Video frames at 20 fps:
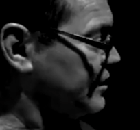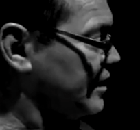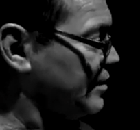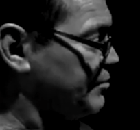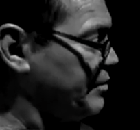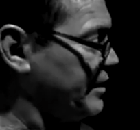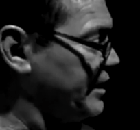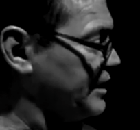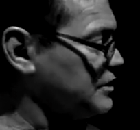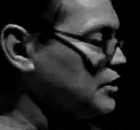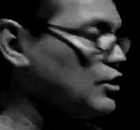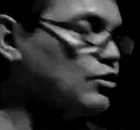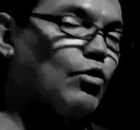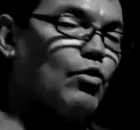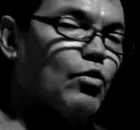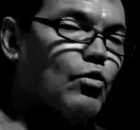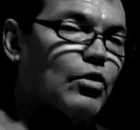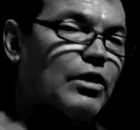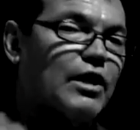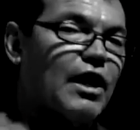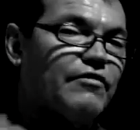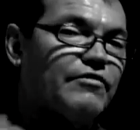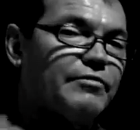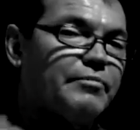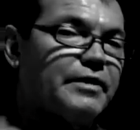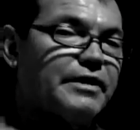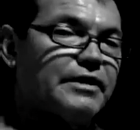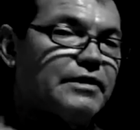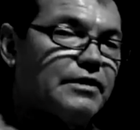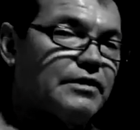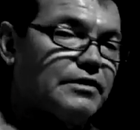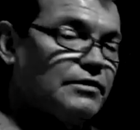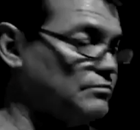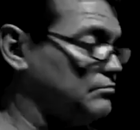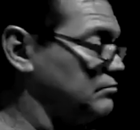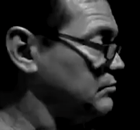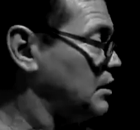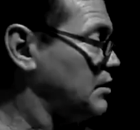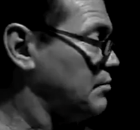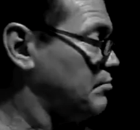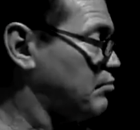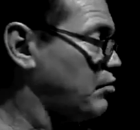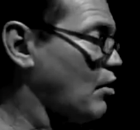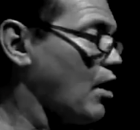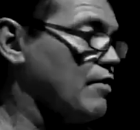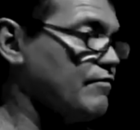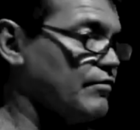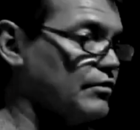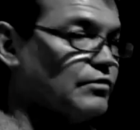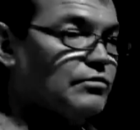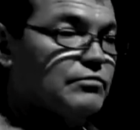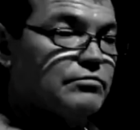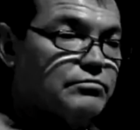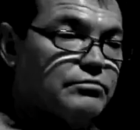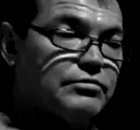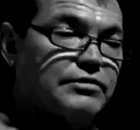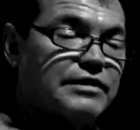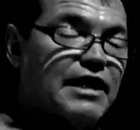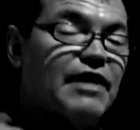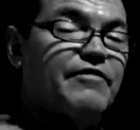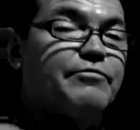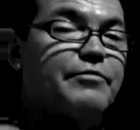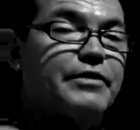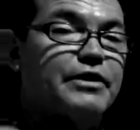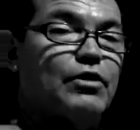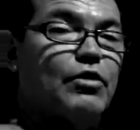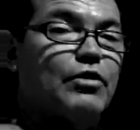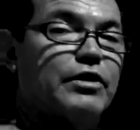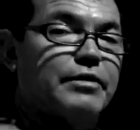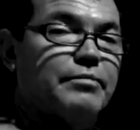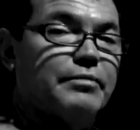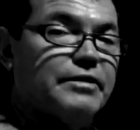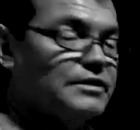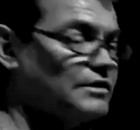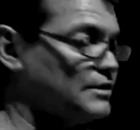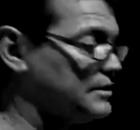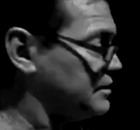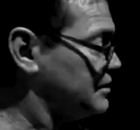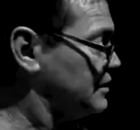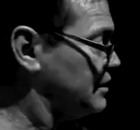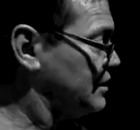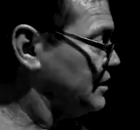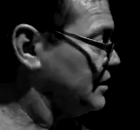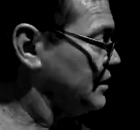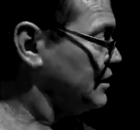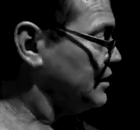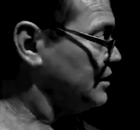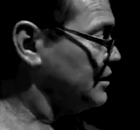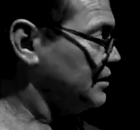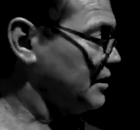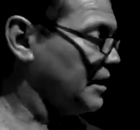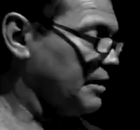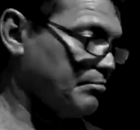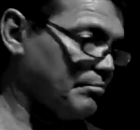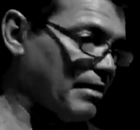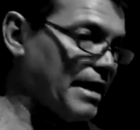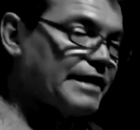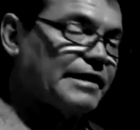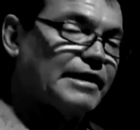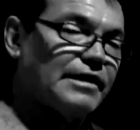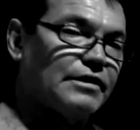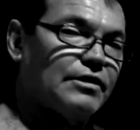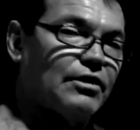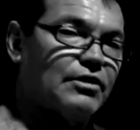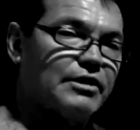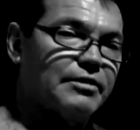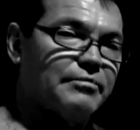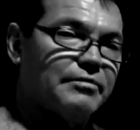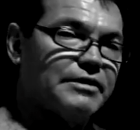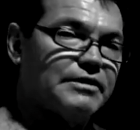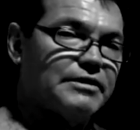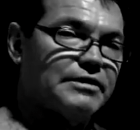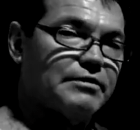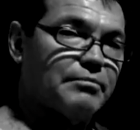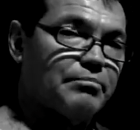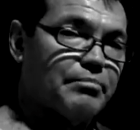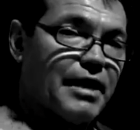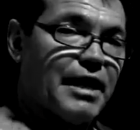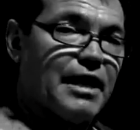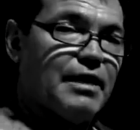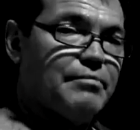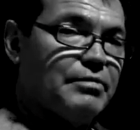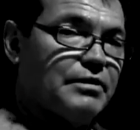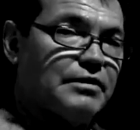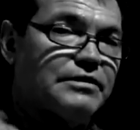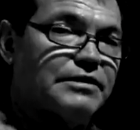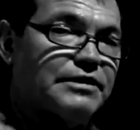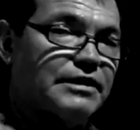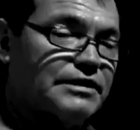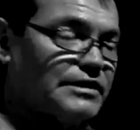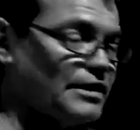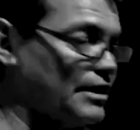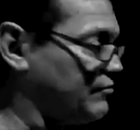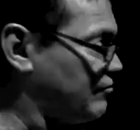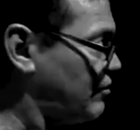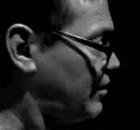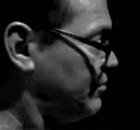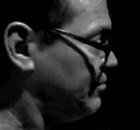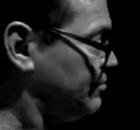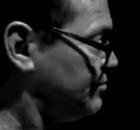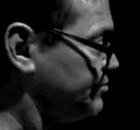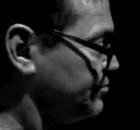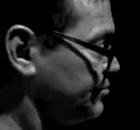that appears on all government, private government documents, and banking documents, and power bills, etc.,